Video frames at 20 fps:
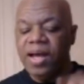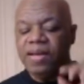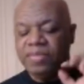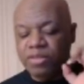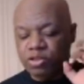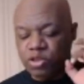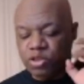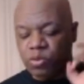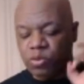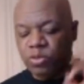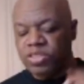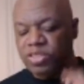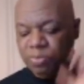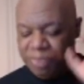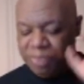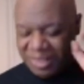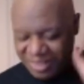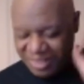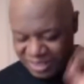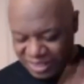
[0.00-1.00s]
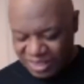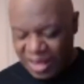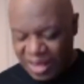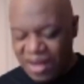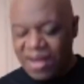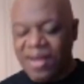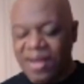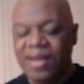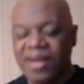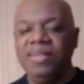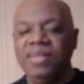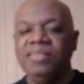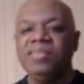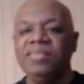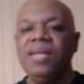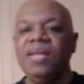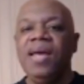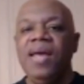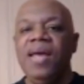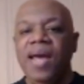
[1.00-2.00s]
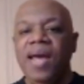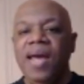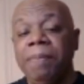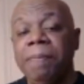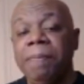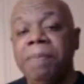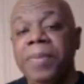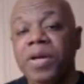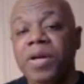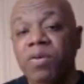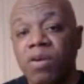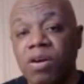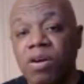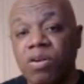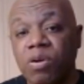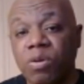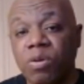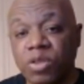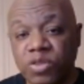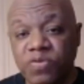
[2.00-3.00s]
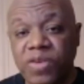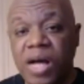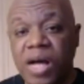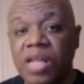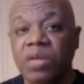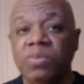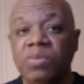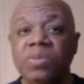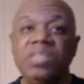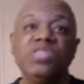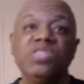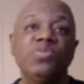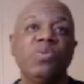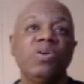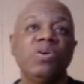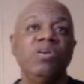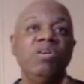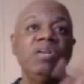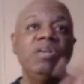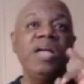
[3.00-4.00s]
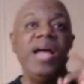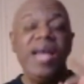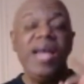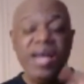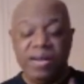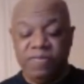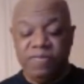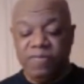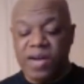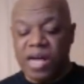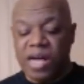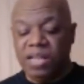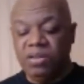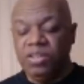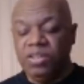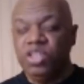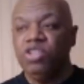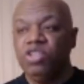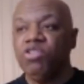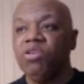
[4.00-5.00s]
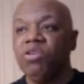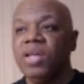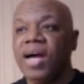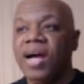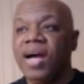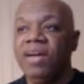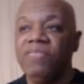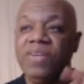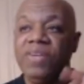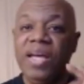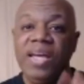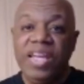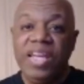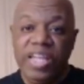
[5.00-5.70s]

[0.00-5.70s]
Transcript: there's going to be signs and miracles following this word and following your life